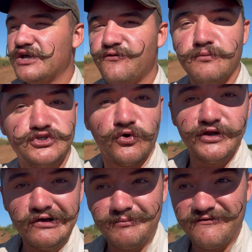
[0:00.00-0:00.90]
for majority
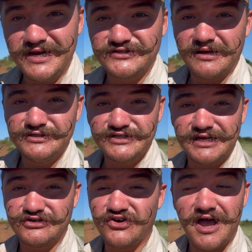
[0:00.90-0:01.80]
of my videos, I'm just
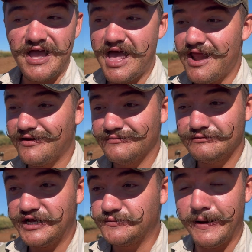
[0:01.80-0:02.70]
going to try and
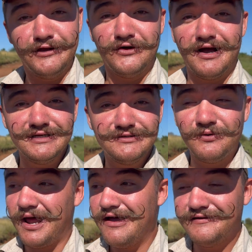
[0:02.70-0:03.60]
explain to you guys
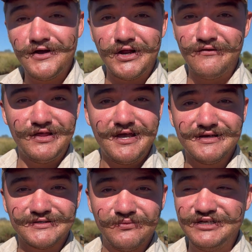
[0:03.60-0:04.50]
what I've learned over the
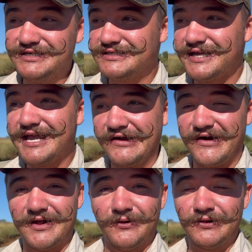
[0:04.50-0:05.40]
years, which is
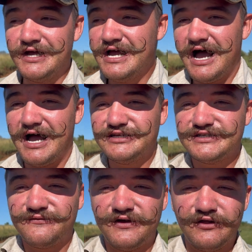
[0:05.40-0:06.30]
incredible. I
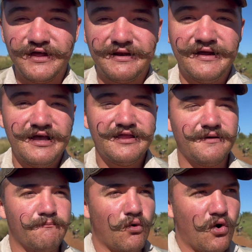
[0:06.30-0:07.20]
just feel that the
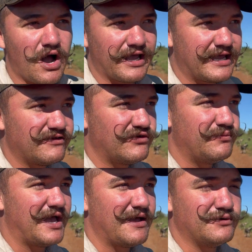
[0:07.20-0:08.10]
more I get to
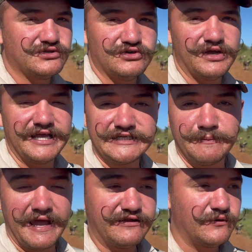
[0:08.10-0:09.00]
be able to
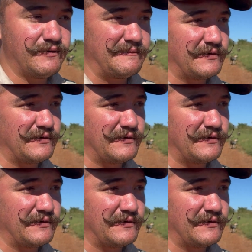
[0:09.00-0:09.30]
explain to people